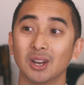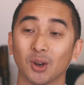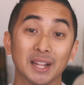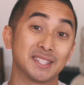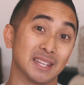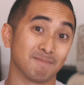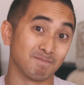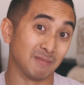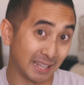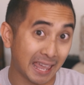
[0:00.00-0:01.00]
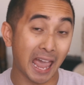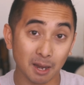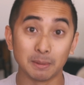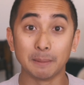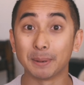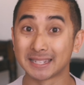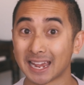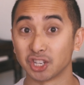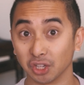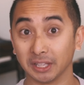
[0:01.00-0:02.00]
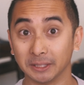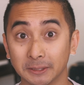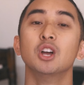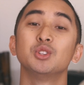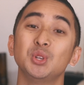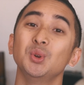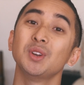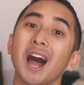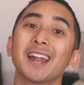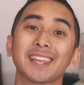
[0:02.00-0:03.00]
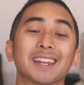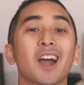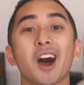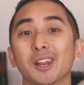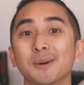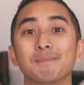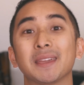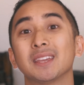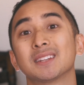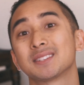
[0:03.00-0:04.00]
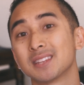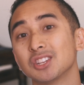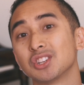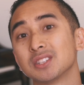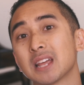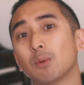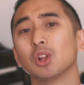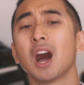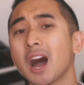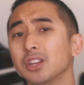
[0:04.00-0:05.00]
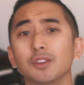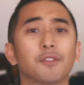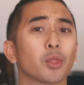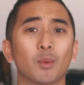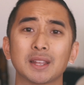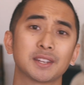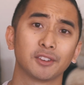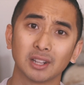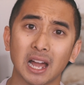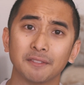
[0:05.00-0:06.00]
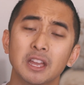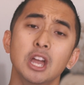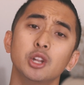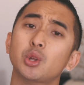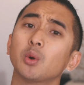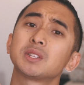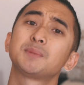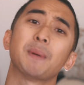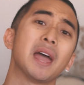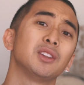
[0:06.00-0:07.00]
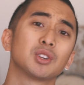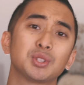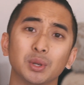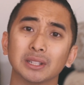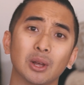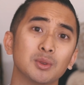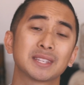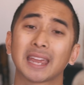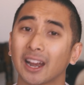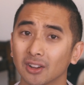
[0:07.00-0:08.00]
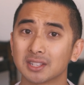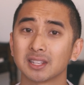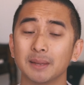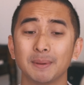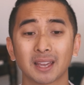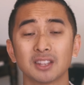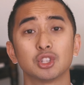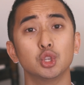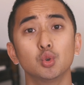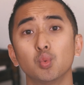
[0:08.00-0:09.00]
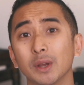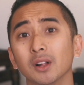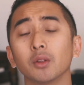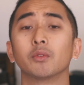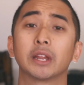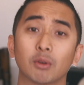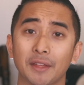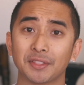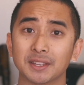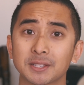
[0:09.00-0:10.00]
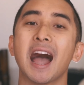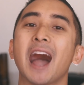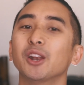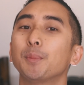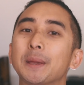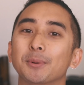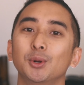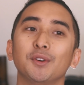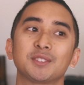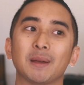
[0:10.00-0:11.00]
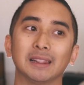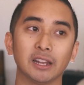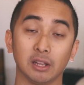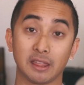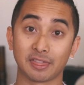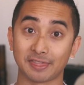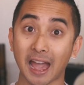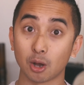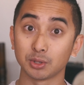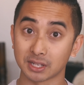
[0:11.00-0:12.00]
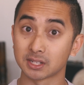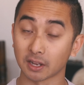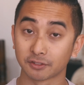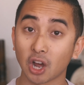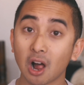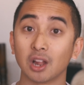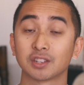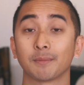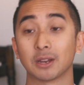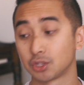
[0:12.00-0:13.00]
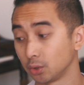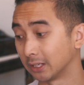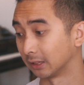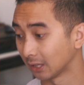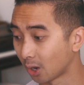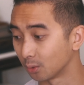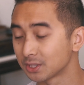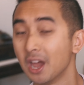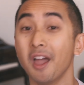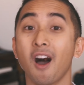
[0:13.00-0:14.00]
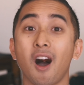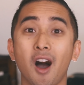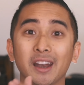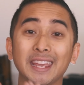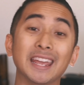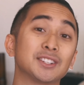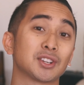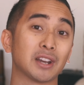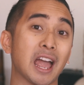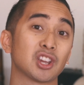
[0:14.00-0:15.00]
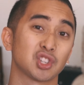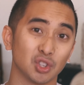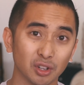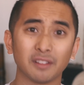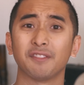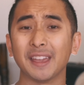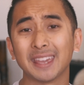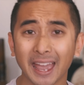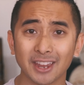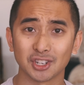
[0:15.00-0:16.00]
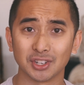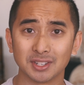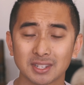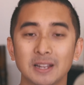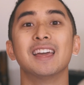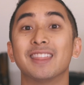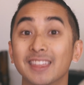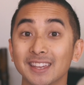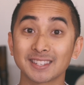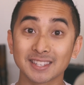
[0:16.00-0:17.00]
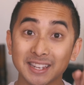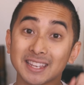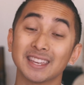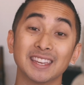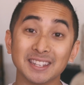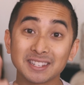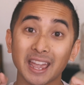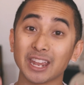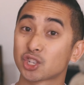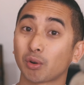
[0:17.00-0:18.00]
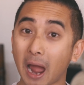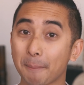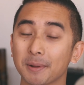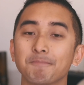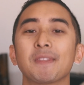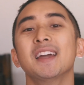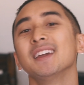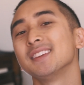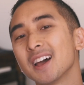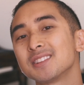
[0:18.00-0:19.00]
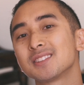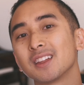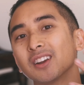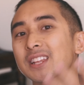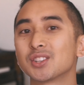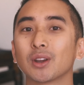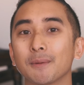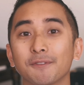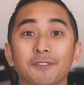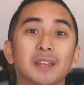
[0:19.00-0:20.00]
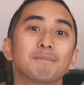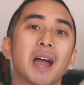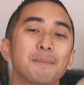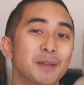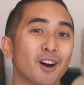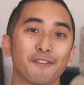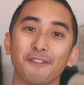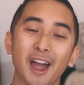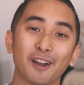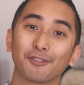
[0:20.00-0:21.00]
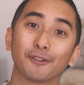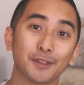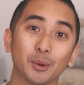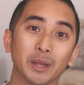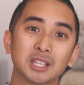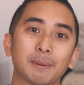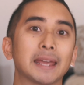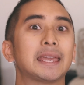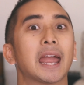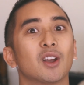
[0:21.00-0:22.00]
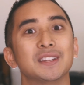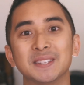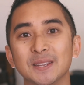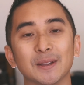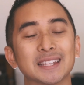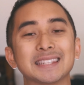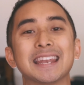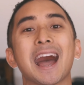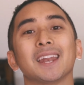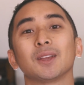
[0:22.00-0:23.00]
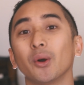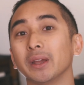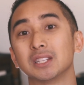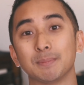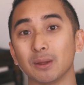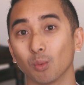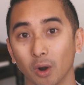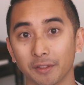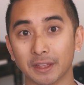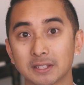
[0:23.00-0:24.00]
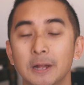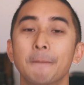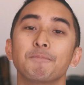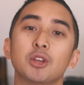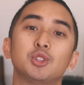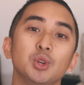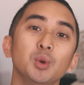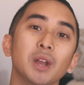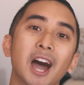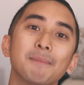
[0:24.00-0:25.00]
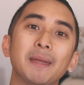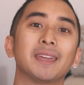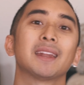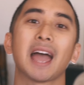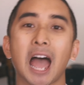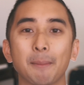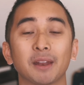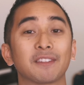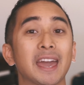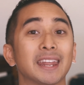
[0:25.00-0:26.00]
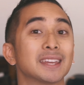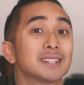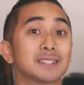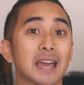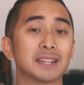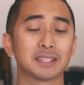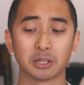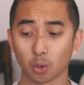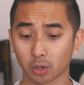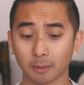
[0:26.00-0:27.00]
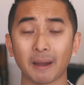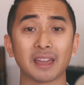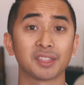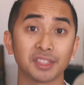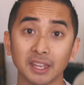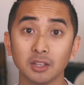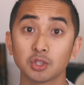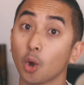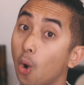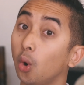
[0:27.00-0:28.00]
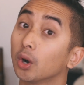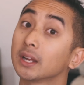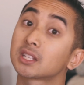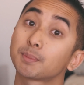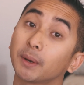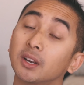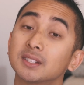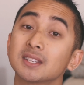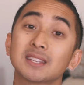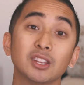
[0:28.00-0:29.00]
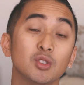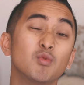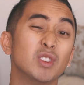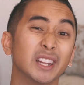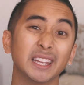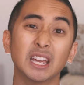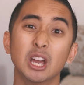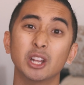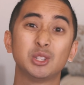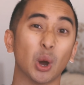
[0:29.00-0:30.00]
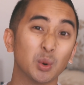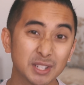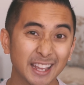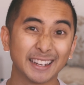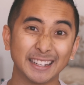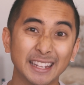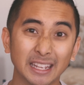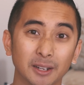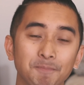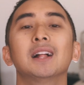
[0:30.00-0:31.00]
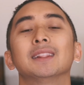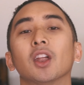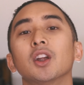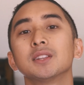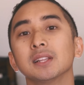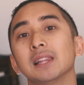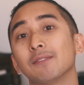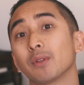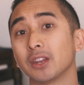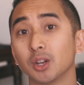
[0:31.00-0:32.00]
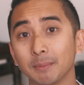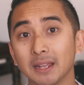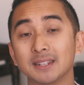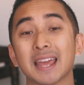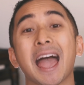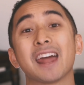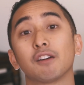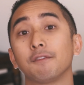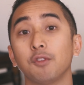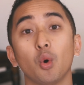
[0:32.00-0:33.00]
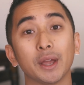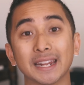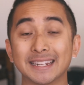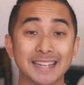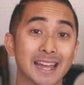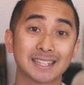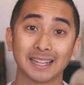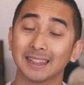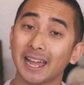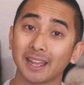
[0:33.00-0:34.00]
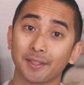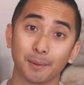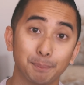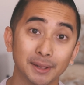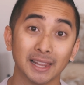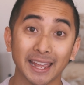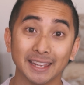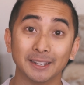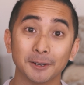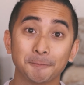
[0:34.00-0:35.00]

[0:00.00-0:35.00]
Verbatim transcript: Or at least it, it can be potentially. Do not get caught up making decisions that will haunt you for the rest of your life. Don't spend your student loans carelessly because you will regret this. I know people who have spent literally thousands of dollars from their student loans on international vacations. This is a trap. Yes, their Instagram feed might be on fire for a few weeks, but I guarantee you it's not going to be worth it. Do not make it a habit of getting into debt in order to buy things or experiences that you really don't need. Learn to live within your means and avoid debt like the plague.